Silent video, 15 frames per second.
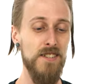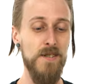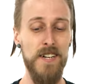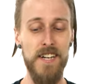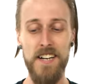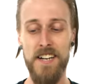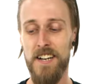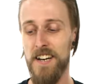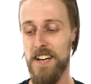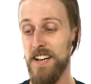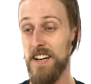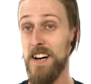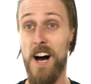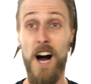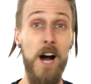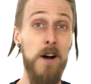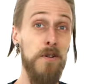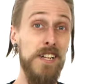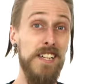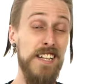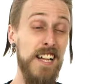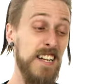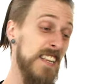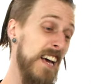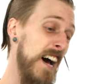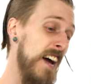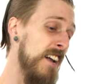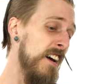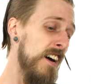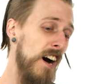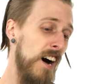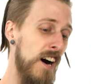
So like, I really like that.